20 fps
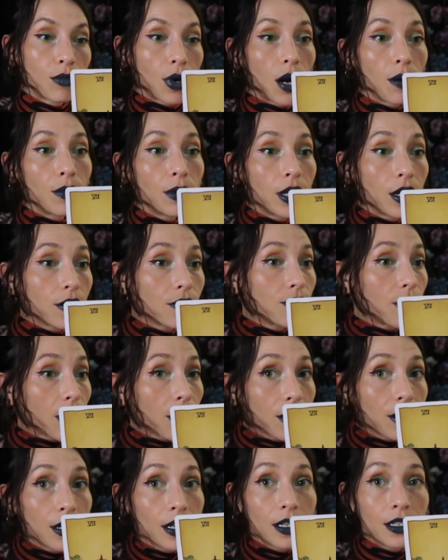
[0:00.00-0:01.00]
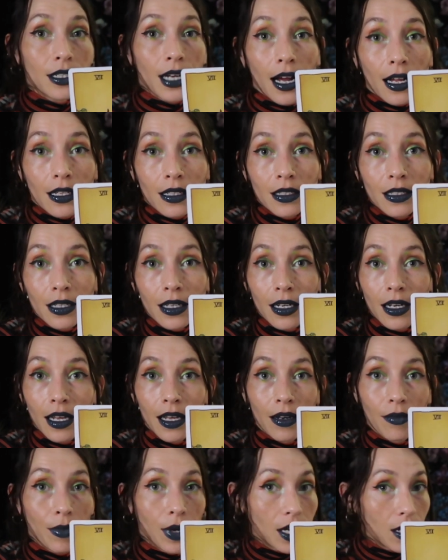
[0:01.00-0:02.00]
probably are very talented
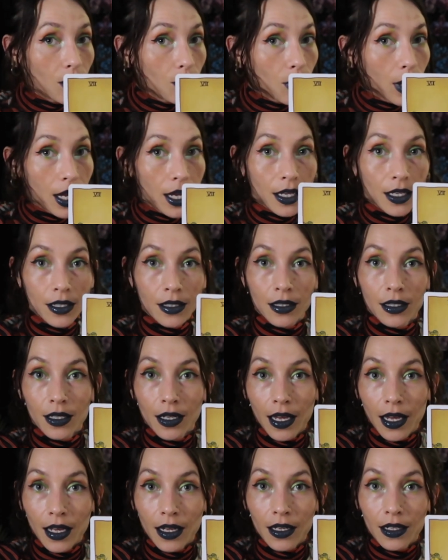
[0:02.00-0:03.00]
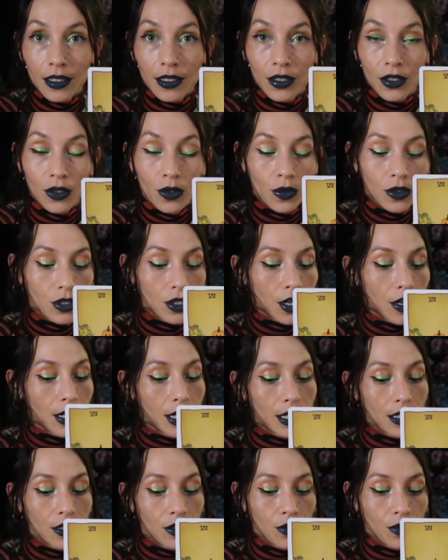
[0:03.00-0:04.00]
in many ways, and you are
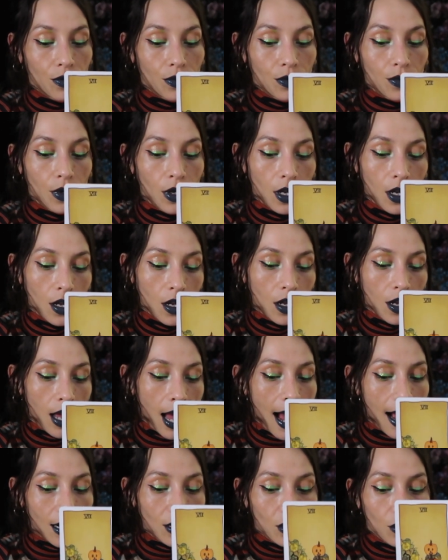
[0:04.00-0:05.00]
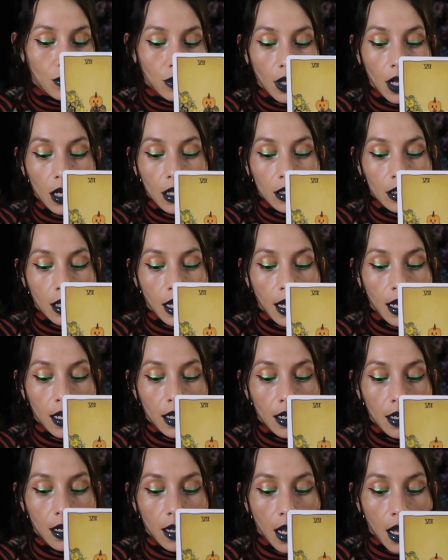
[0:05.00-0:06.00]
starting to actualize
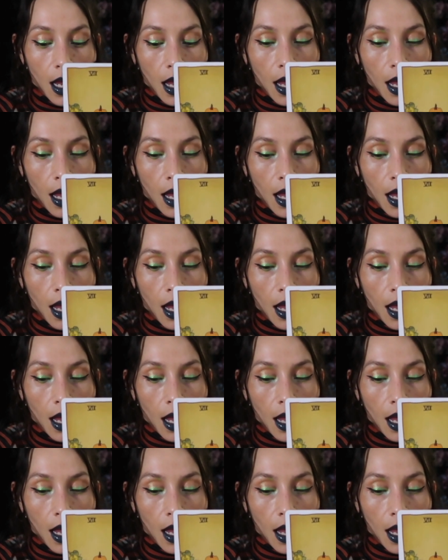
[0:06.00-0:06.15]
that.